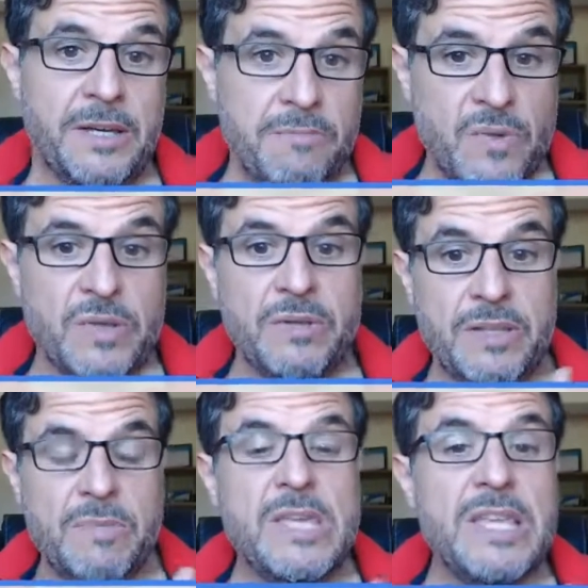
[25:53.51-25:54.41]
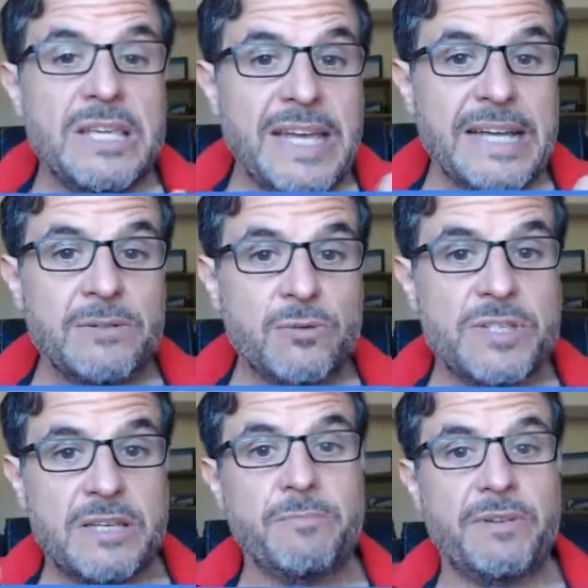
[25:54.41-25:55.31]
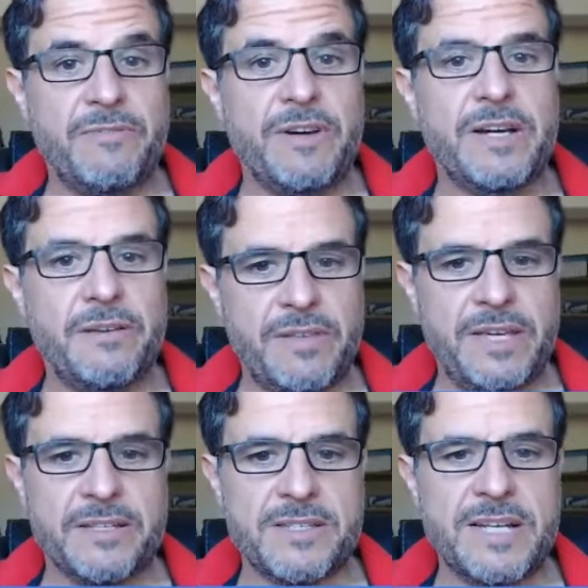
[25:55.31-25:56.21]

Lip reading: the media tend to simplify things.